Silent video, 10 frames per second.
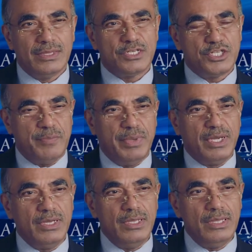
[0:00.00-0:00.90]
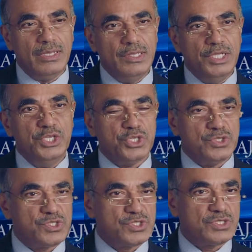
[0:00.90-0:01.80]
The typical
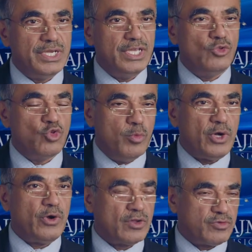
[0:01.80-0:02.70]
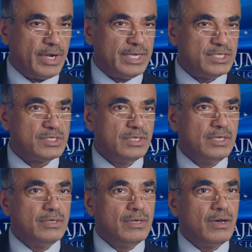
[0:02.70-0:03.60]
lesions in rheumatoid arthritis
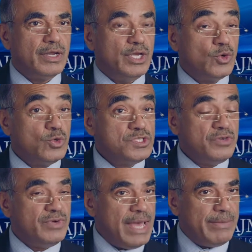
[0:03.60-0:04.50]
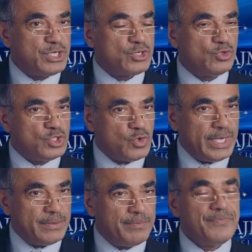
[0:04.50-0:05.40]
are erosive damage to the
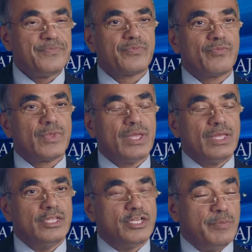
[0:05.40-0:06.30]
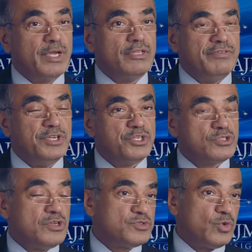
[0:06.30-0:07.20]
joint. The typical
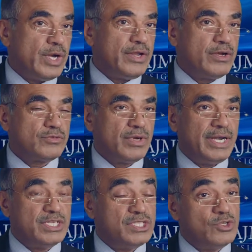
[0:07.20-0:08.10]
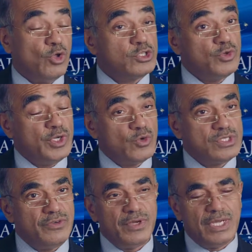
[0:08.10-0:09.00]
features of psoriatic arthritis is also
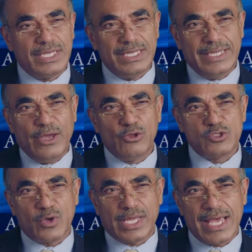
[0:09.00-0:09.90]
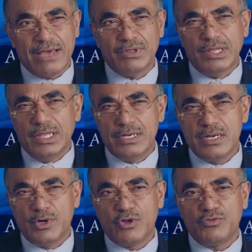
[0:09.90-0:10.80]
erosive. They also can have a
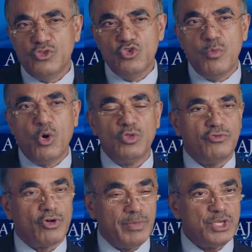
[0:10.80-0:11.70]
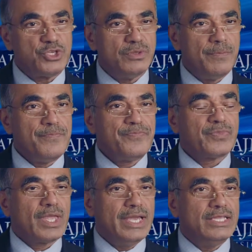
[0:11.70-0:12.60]
little bit of new bone formation
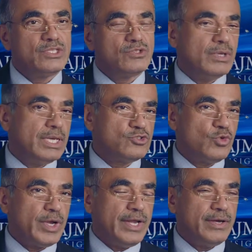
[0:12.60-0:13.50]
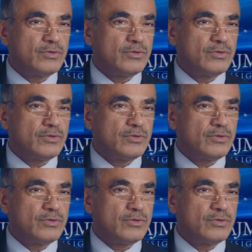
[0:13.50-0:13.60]
in psoriatic